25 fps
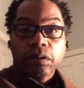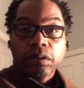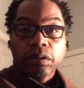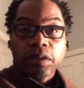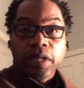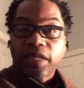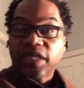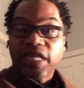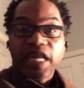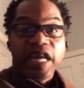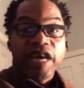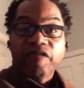
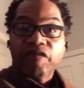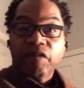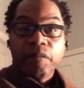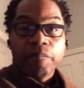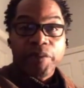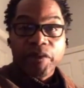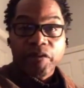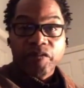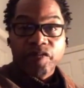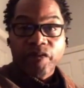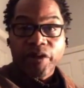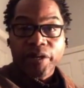that's ever
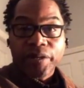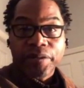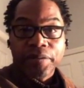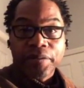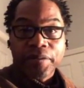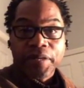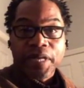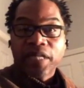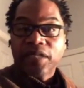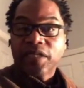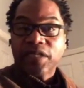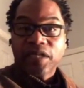been written,
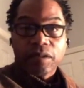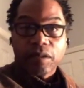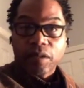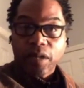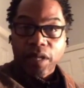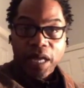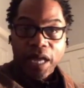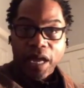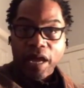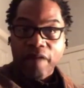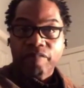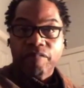that's
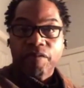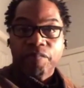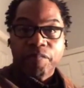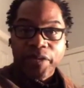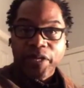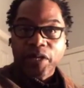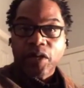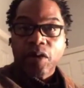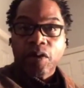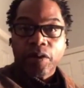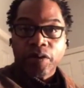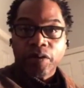ever
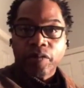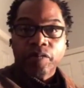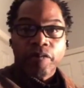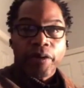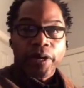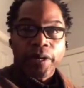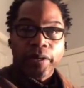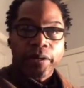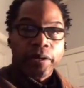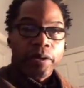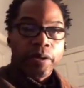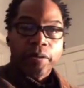been on the
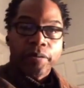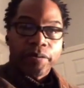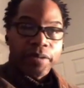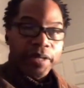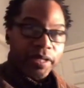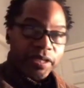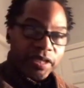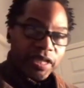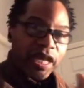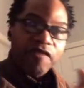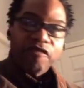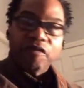radio,
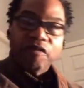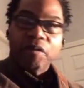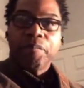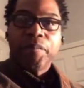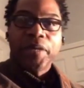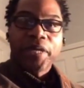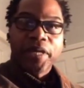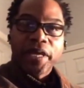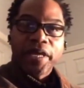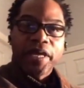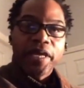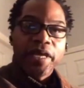that's ever
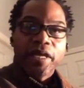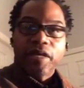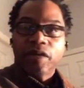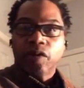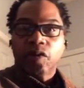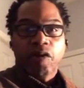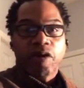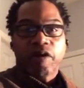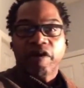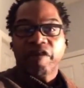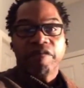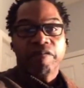been a hit
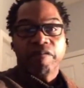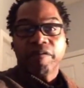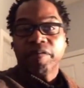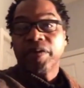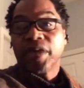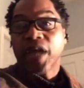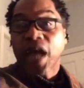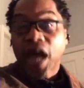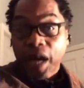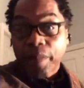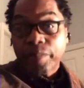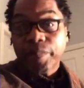or ever
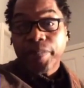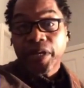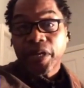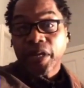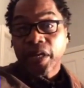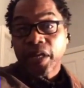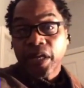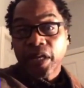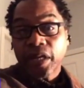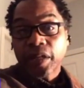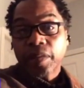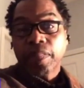not been
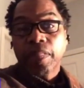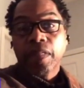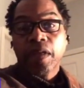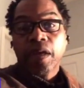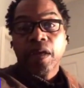a hit.